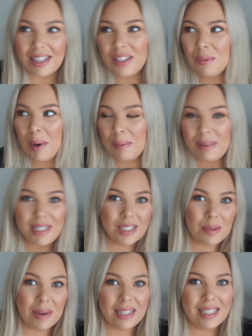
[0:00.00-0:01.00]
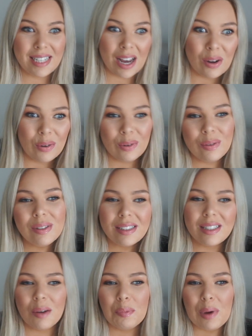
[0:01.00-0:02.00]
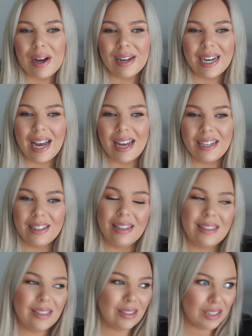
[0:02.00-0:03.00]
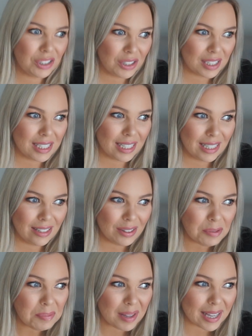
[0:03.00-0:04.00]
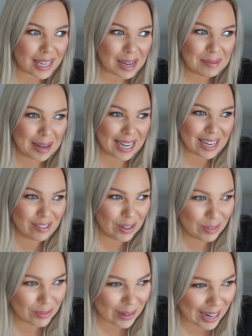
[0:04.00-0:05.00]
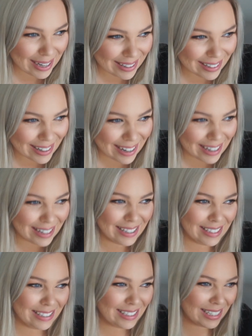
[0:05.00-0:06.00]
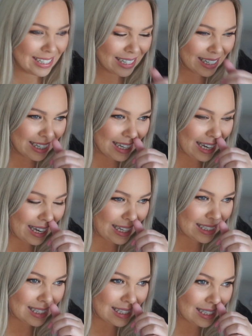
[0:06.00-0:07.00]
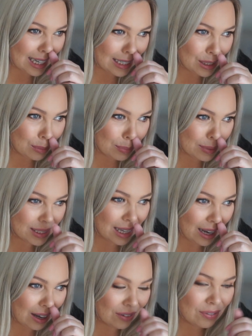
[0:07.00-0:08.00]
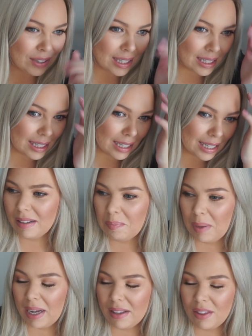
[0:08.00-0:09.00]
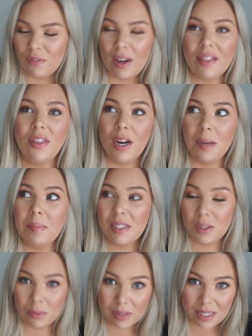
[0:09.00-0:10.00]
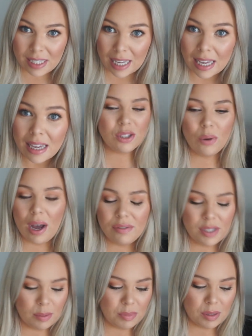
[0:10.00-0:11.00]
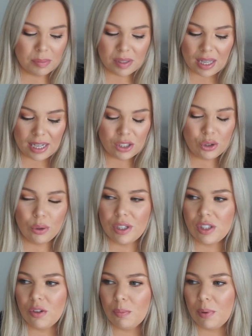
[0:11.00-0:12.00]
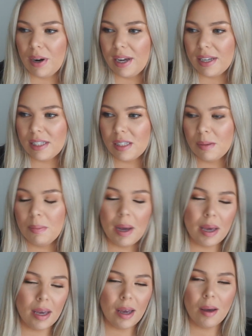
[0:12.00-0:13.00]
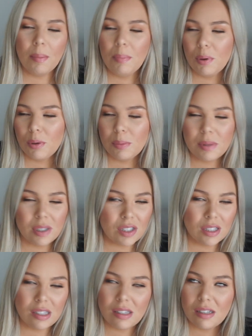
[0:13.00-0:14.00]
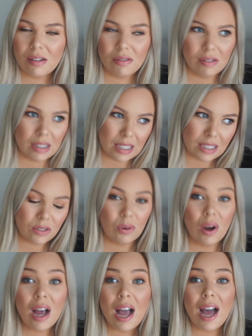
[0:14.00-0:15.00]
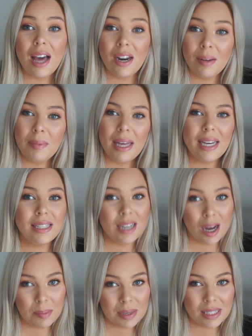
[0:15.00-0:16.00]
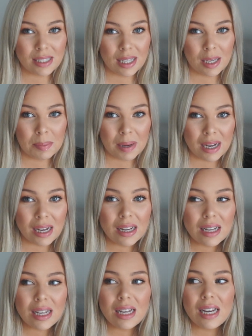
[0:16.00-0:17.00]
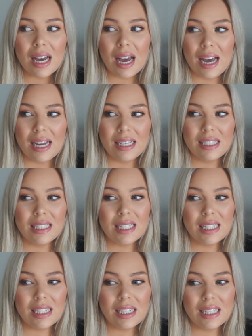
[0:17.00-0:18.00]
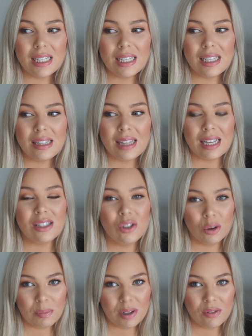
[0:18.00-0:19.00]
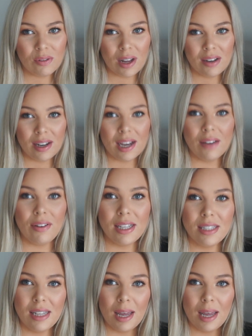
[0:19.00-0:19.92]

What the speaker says: you might be just about to tell someone and you're like, oh, should I tell them? Like, am I even pregnant? It's such a bizarre feeling. But the fact that I'm still sick, still have symptoms like shortness of breath, my boobs are just really sore, and I'm like a tummy sleeper, and that's not been fun. Like, I've had to